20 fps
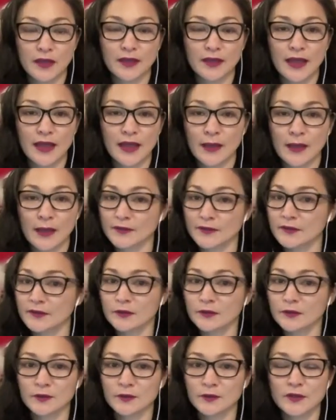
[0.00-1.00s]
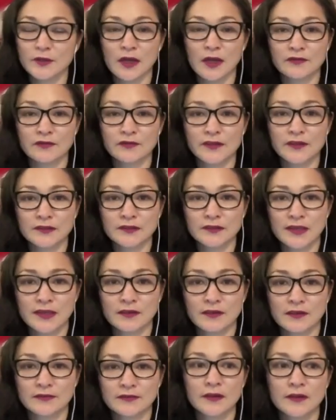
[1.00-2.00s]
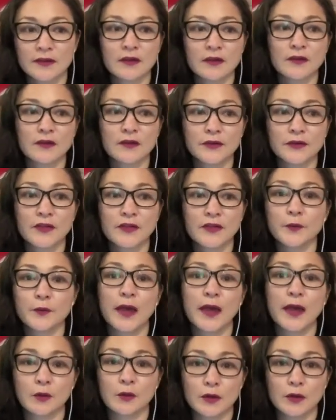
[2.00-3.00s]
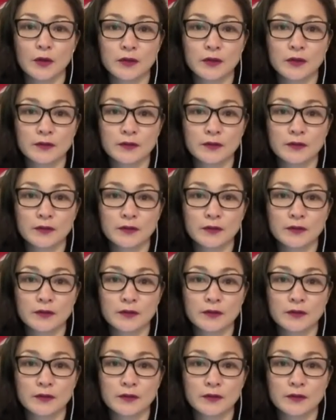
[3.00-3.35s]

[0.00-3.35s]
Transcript: and I absolutely would not feel safe under their power.